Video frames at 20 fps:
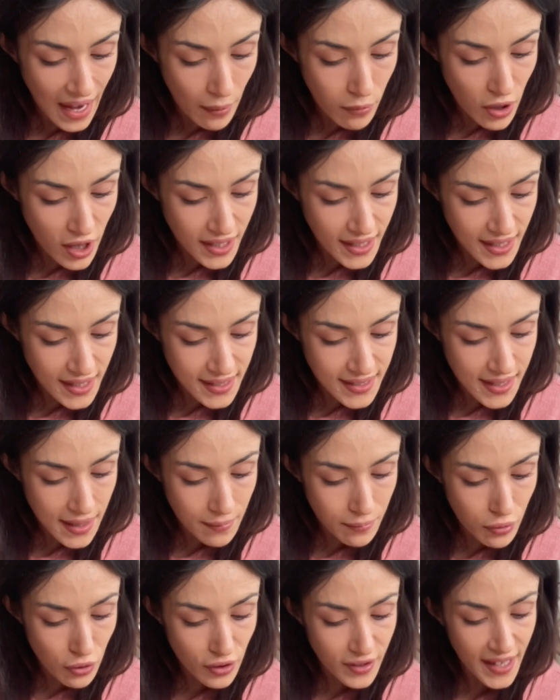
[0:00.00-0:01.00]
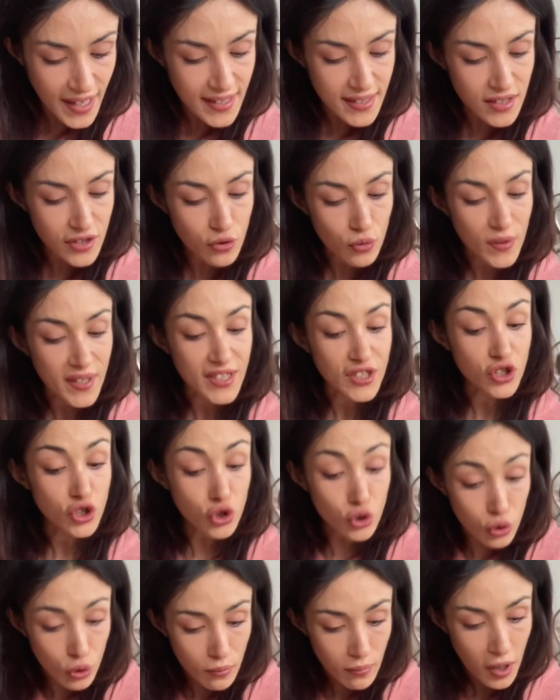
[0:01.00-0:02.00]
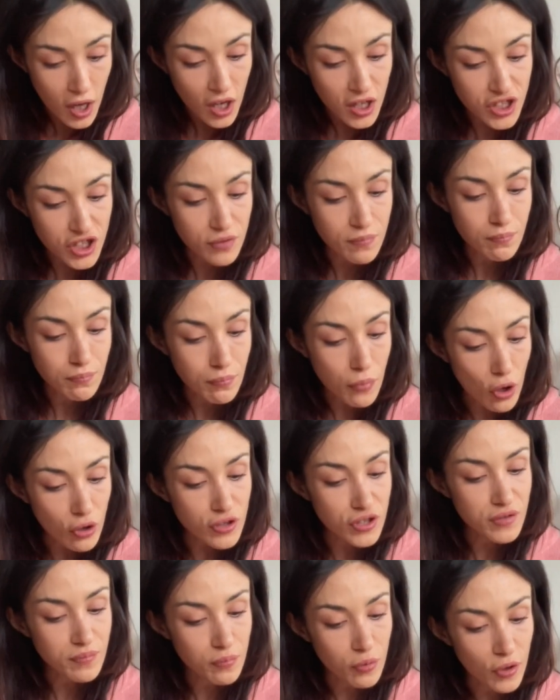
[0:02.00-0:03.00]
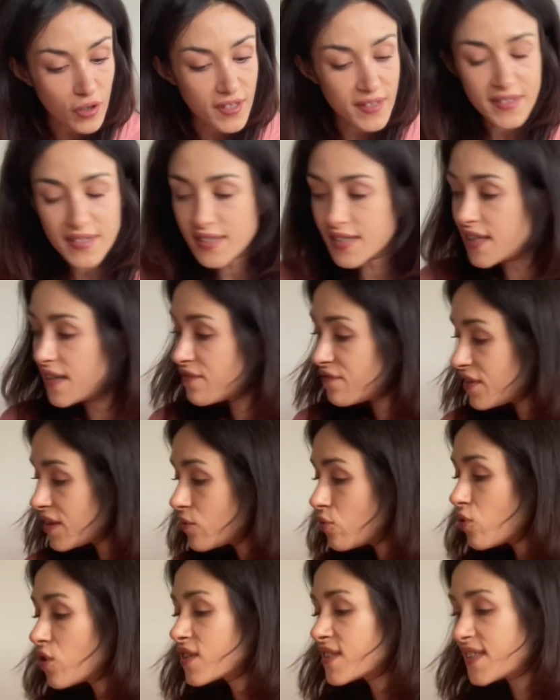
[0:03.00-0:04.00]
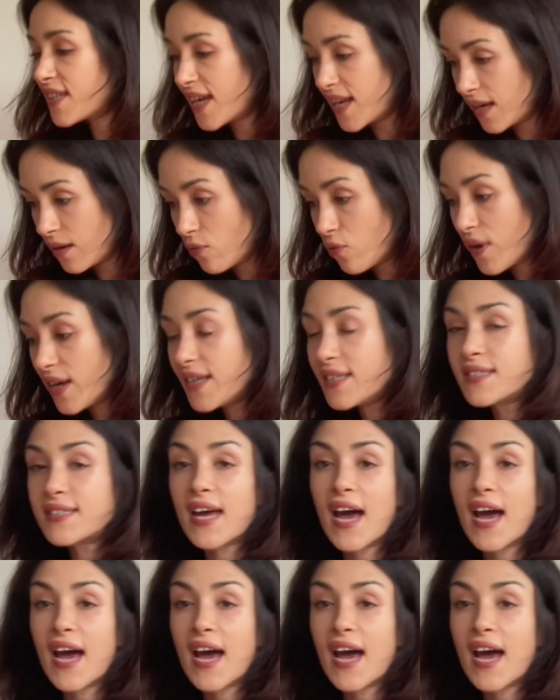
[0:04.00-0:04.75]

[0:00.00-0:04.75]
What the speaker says: one is a book that is doing too much bonus points if it works anyways.